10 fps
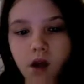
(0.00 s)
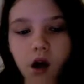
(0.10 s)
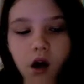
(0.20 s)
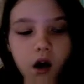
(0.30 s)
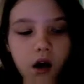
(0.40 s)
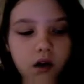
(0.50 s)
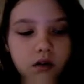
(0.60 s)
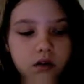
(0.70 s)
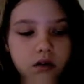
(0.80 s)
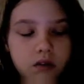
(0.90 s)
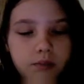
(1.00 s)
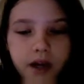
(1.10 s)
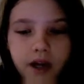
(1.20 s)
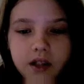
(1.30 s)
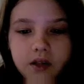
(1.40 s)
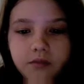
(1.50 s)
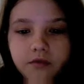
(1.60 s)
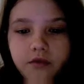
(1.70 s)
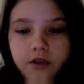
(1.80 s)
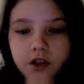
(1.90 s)
Uh, might get some
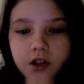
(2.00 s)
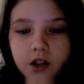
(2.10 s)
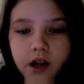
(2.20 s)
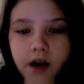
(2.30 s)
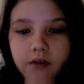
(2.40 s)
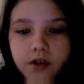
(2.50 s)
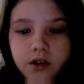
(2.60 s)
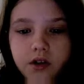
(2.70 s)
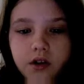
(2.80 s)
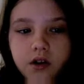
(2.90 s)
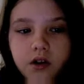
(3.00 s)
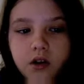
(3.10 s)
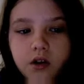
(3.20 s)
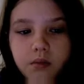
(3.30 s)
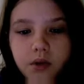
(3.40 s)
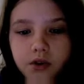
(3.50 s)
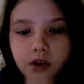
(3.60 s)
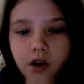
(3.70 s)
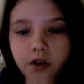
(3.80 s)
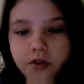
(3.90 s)
footage of that posted
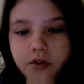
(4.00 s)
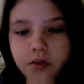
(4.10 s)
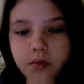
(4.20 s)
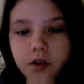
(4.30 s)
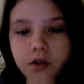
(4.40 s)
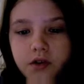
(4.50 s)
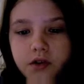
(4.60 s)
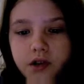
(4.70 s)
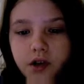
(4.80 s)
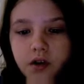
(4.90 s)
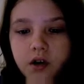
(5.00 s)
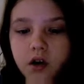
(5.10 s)
on YouTube, so...